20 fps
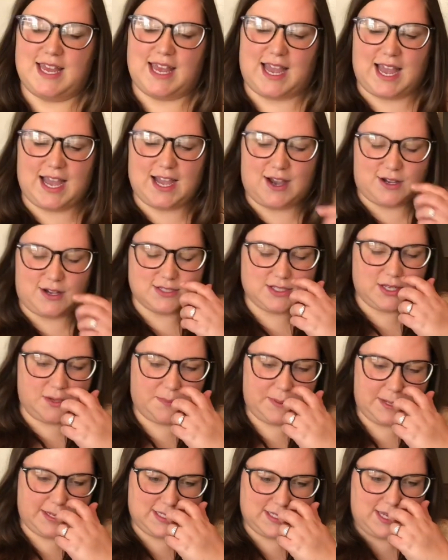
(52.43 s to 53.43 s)
I also
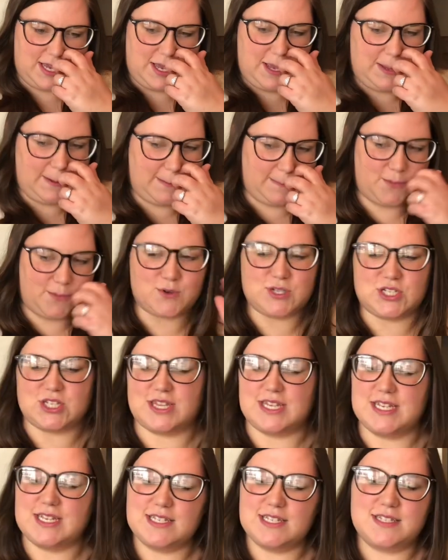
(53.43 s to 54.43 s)
picked up,
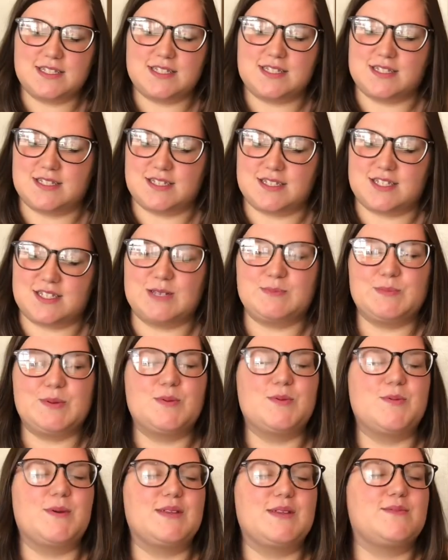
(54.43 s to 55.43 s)
some
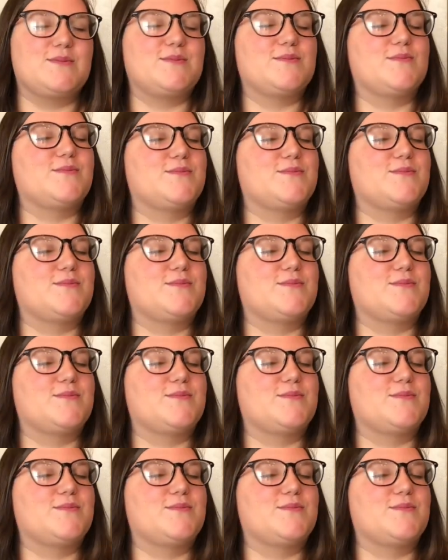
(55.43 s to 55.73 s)
people might